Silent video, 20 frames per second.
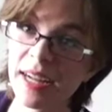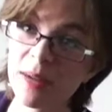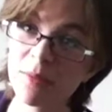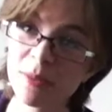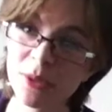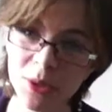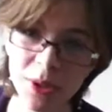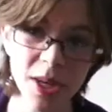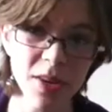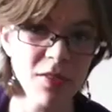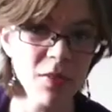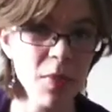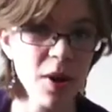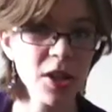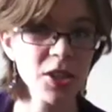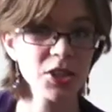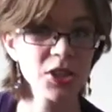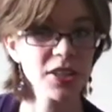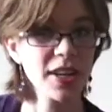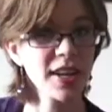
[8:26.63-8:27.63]
And I'm sorry if I'm
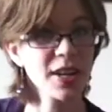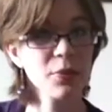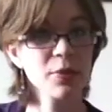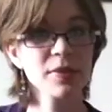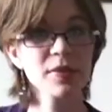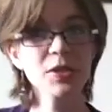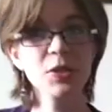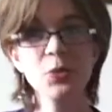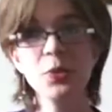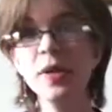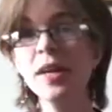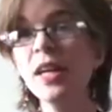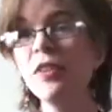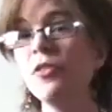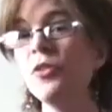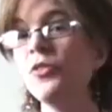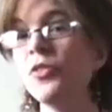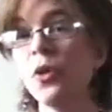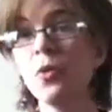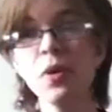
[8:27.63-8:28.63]
harshing anyone's squee.
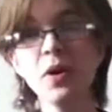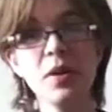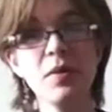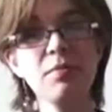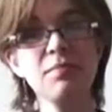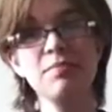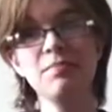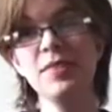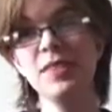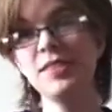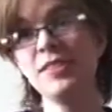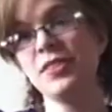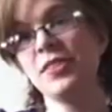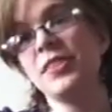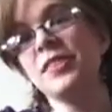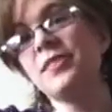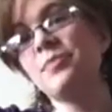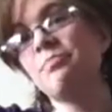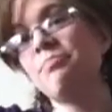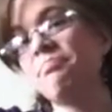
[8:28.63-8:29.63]
If you don't want to listen to
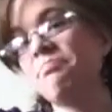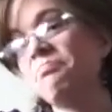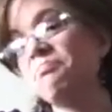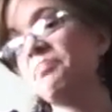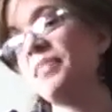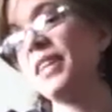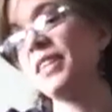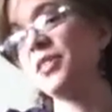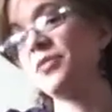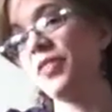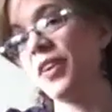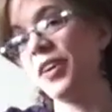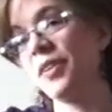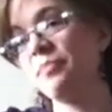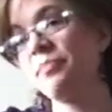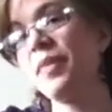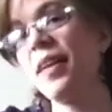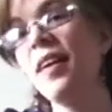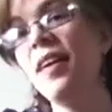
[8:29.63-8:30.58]
this, that's fine.